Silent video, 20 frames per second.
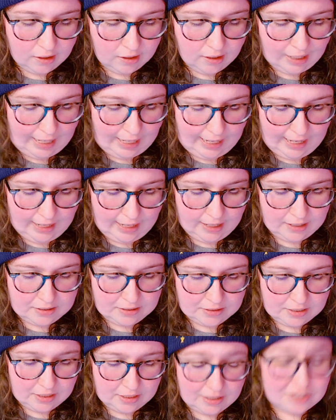
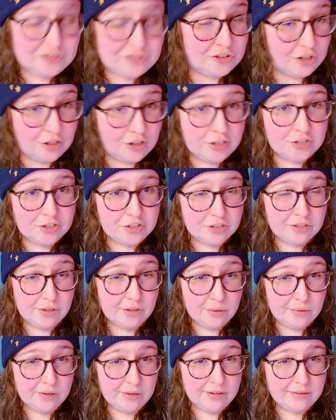And this journey she's
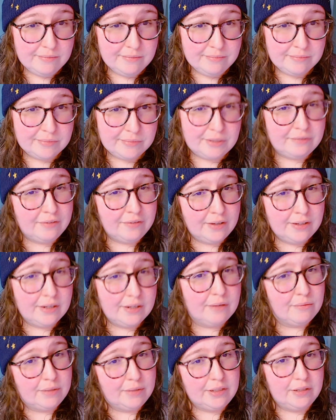going on, you find
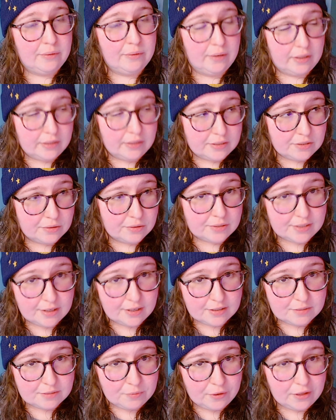out really quickly, so it's not a
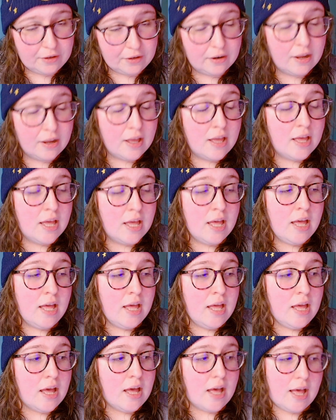spoiler.
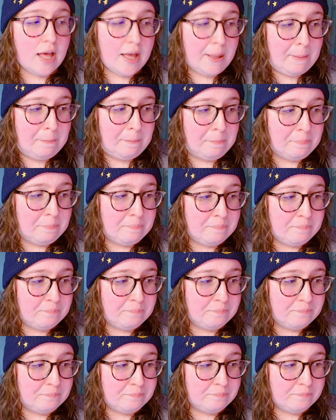
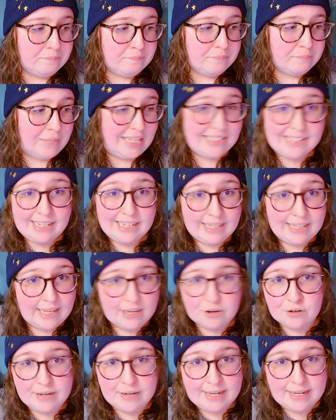It's like in
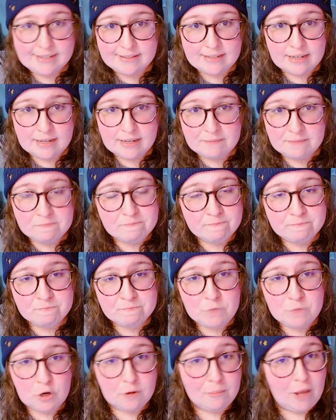her destiny.
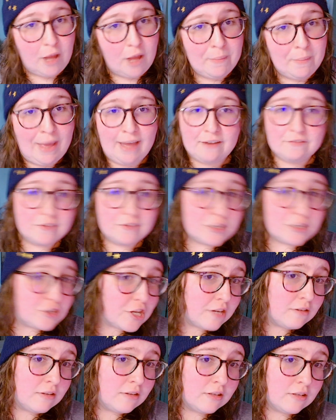Her mom had a
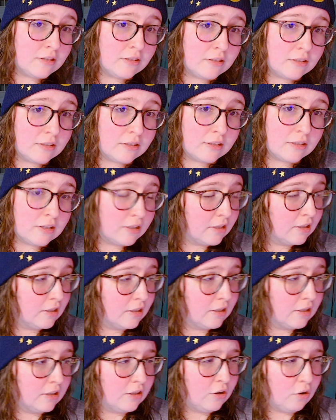vision,
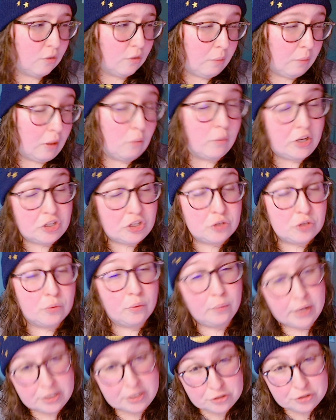went to a
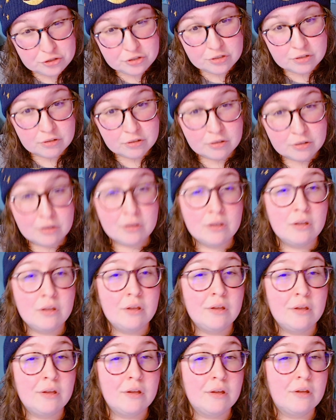witch,
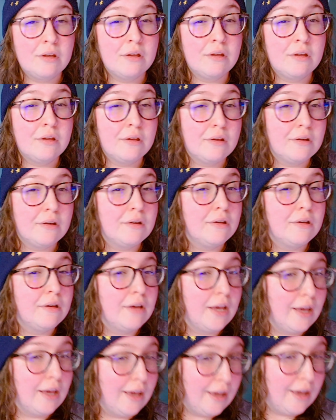
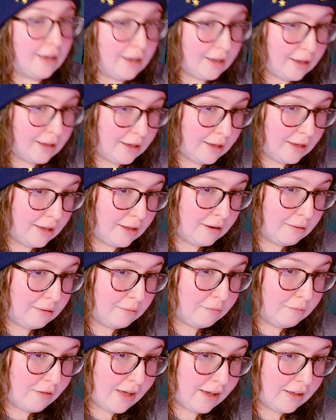had a
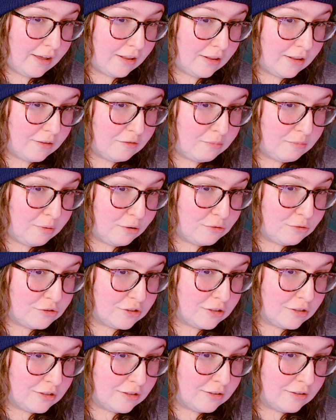vial of
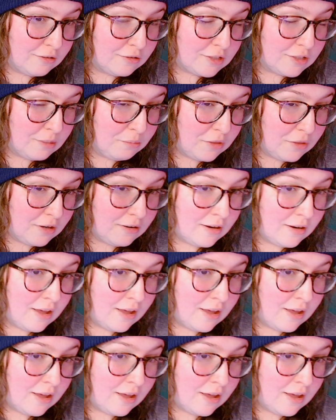potion or something,